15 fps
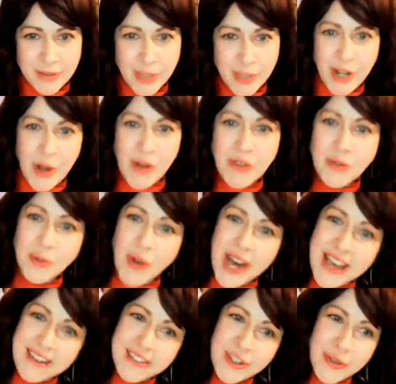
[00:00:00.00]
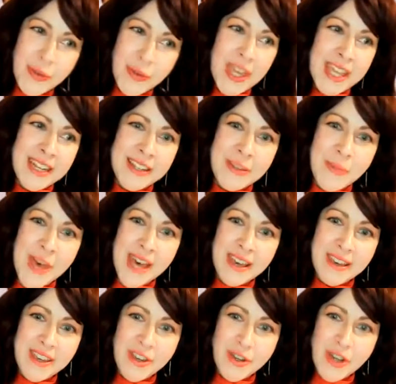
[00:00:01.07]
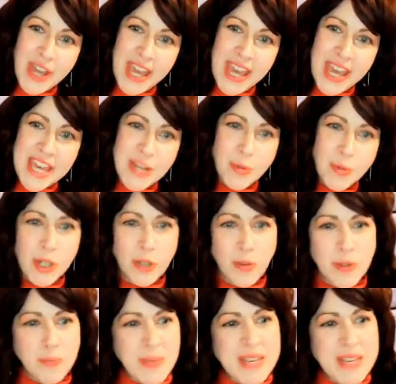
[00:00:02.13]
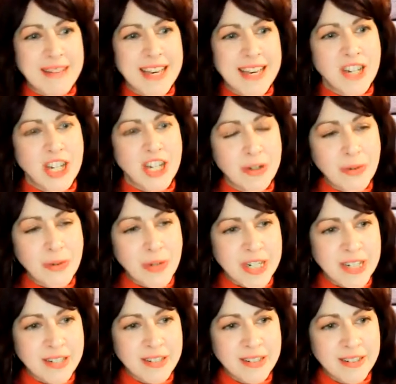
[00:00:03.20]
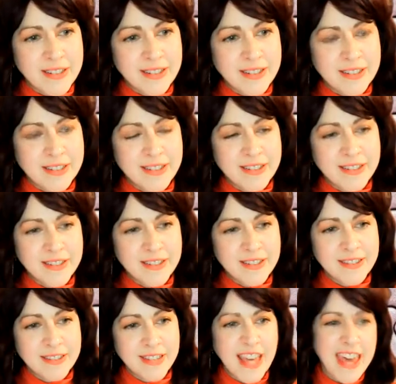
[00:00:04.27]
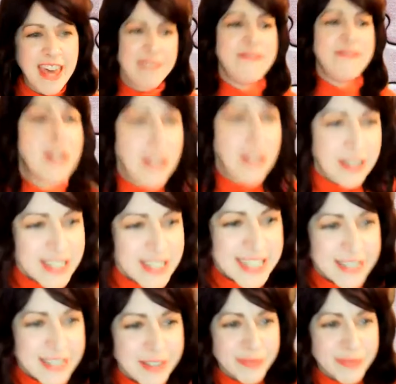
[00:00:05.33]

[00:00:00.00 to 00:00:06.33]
And all the while, you're thinking in the back of your head what it would be like to F us.